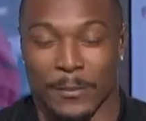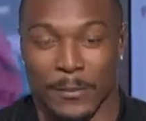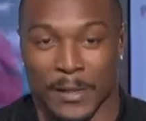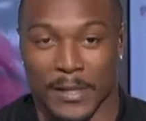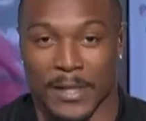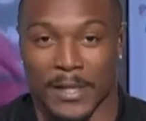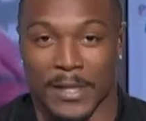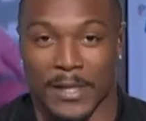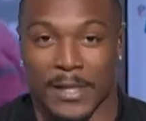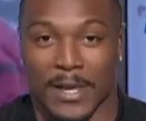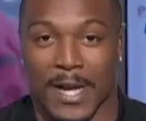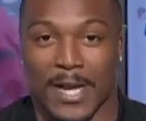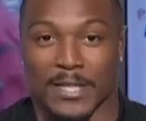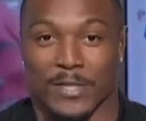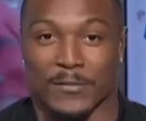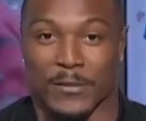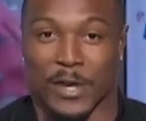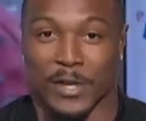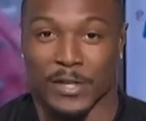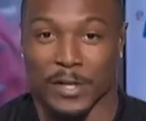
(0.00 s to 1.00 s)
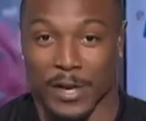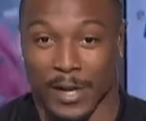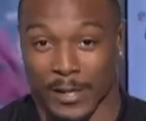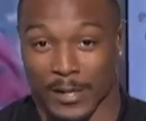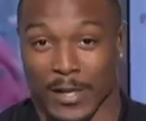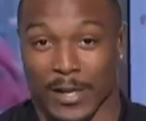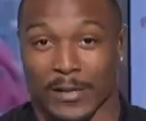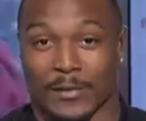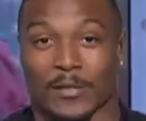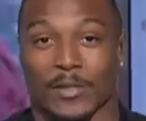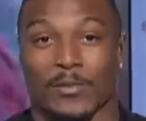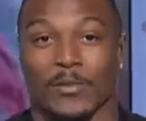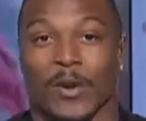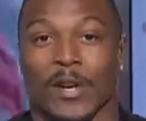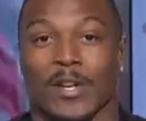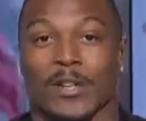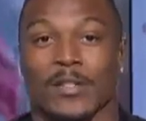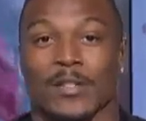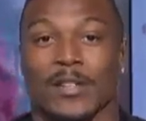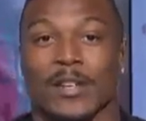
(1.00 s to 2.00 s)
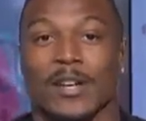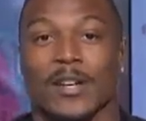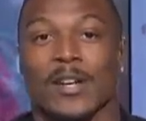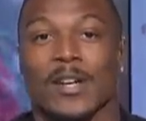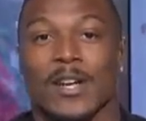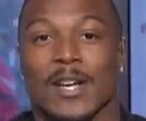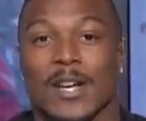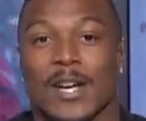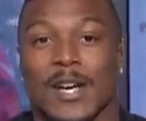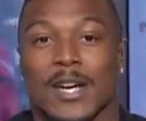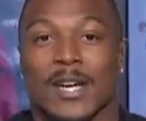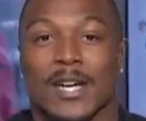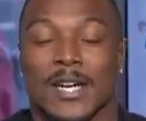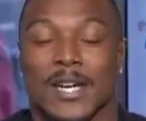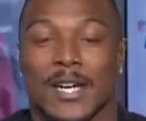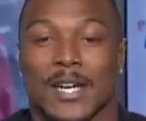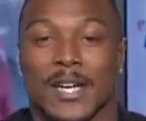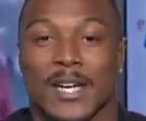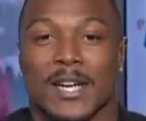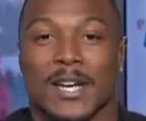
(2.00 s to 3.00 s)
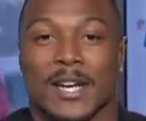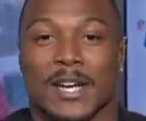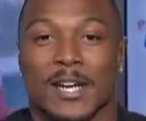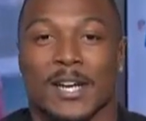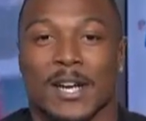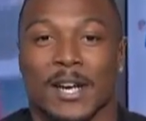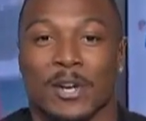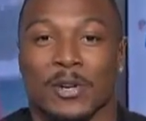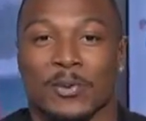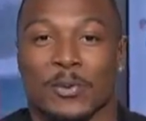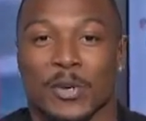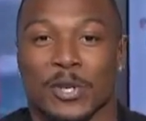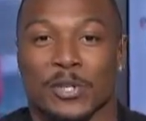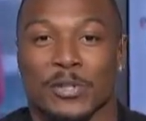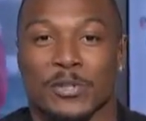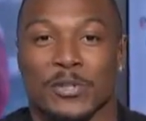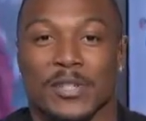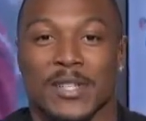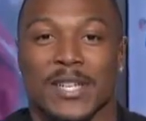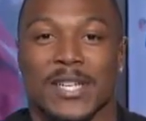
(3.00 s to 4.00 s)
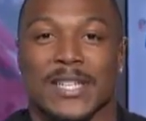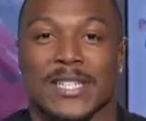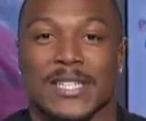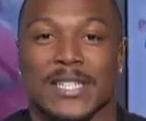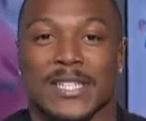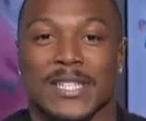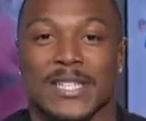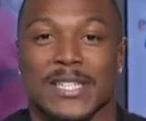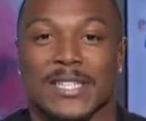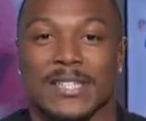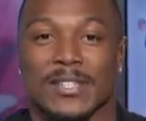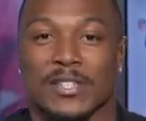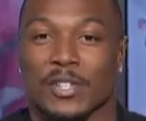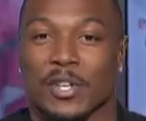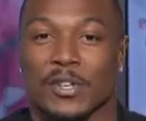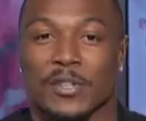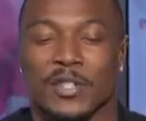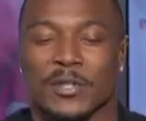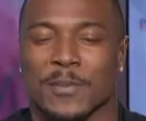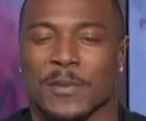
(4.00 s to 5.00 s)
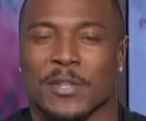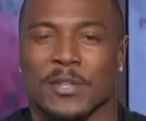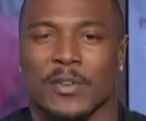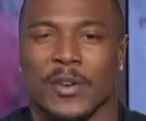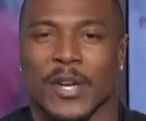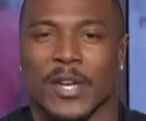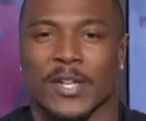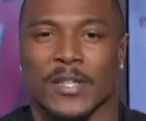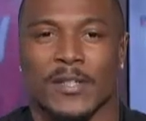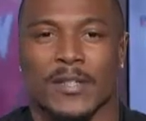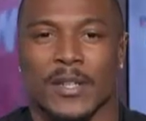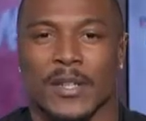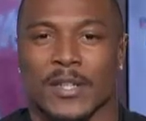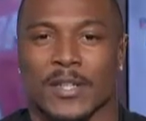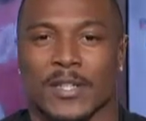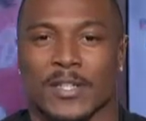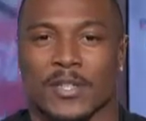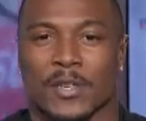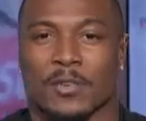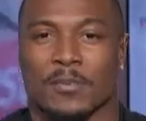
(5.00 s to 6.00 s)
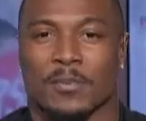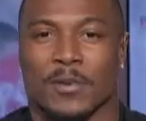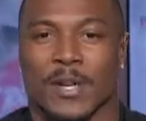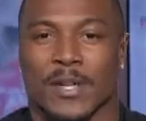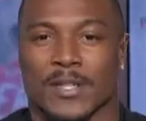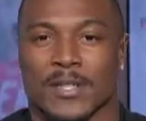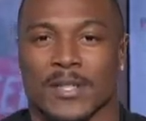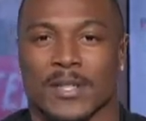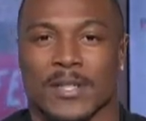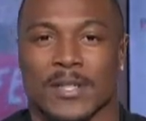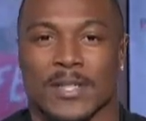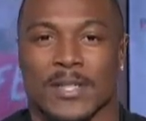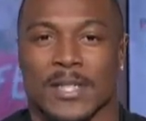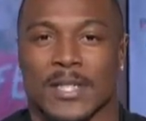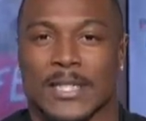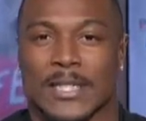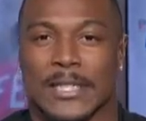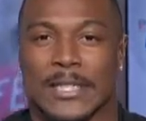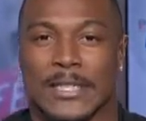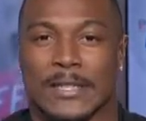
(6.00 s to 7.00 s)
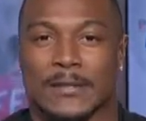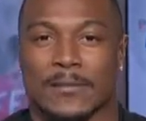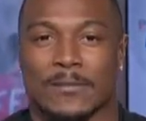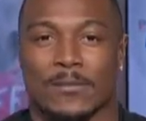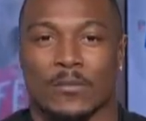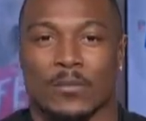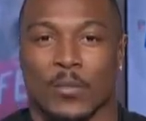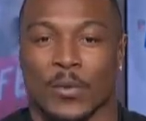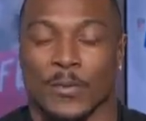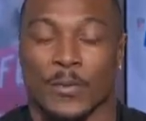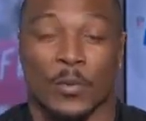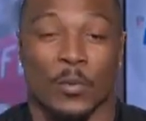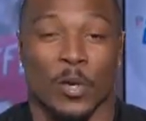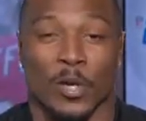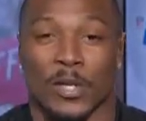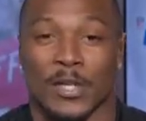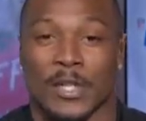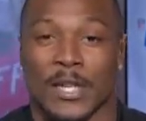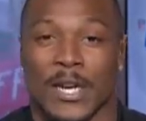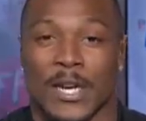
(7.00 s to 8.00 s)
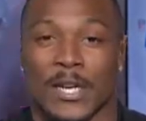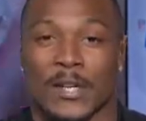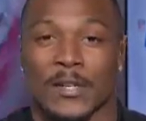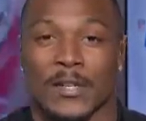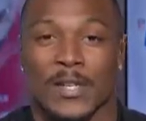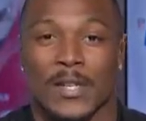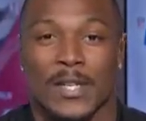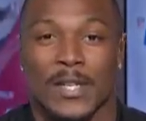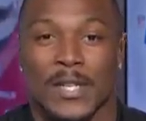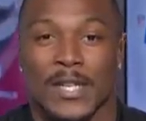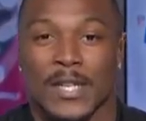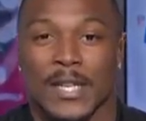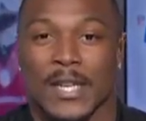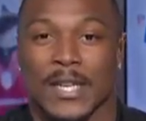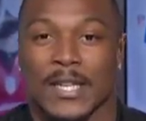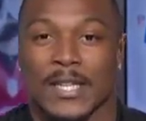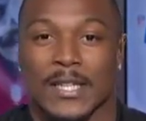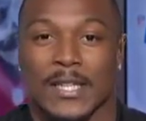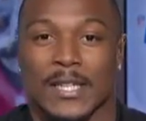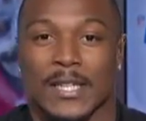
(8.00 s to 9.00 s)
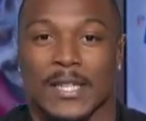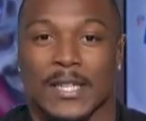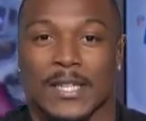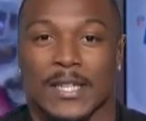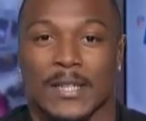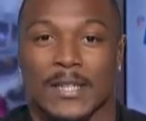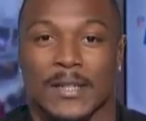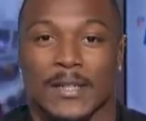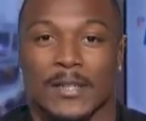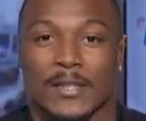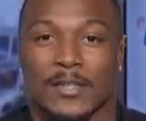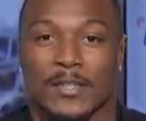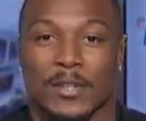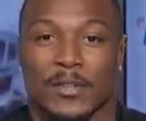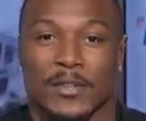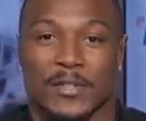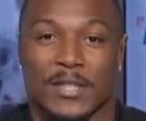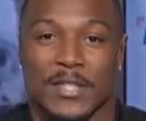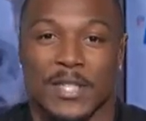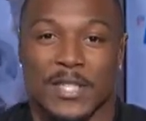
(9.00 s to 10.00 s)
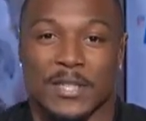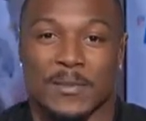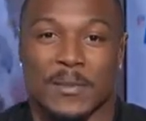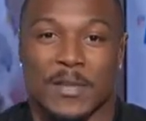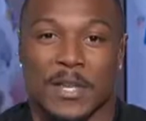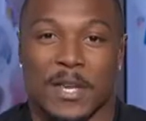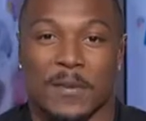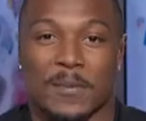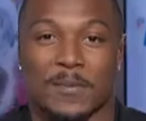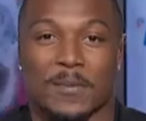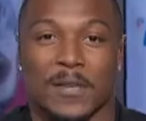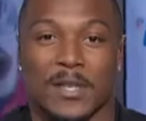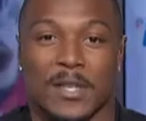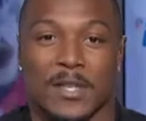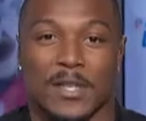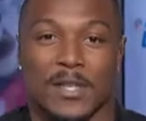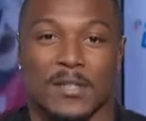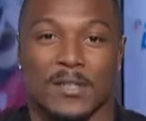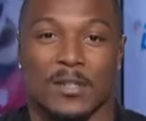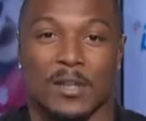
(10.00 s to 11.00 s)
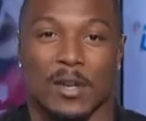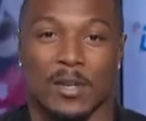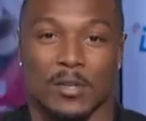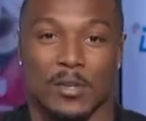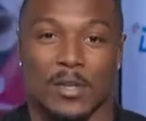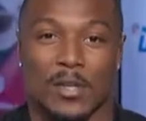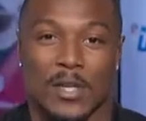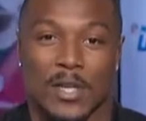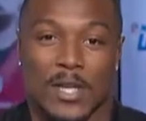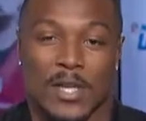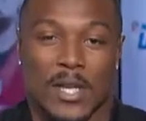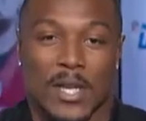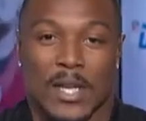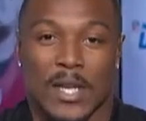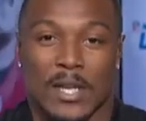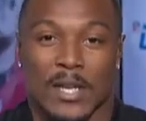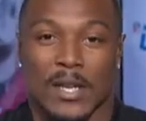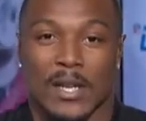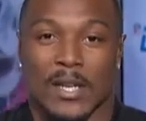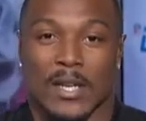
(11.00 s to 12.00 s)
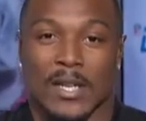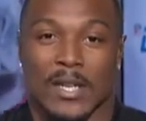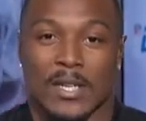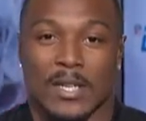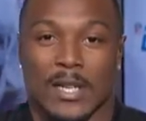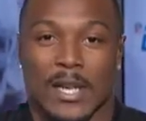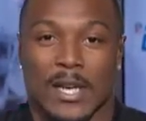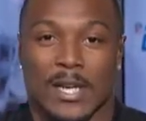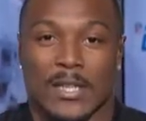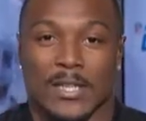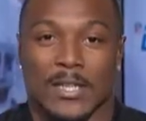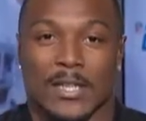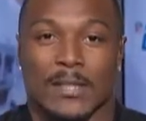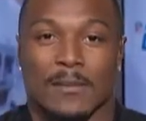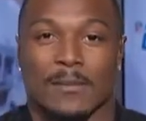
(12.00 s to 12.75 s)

But uh, as of right now, I got the regular uh, Eric Weddle. And, uh, you know, he's been great uh, this whole process. Uh, we've been working out. And, you know, he's, he's been keeping me, you know, uh, in line.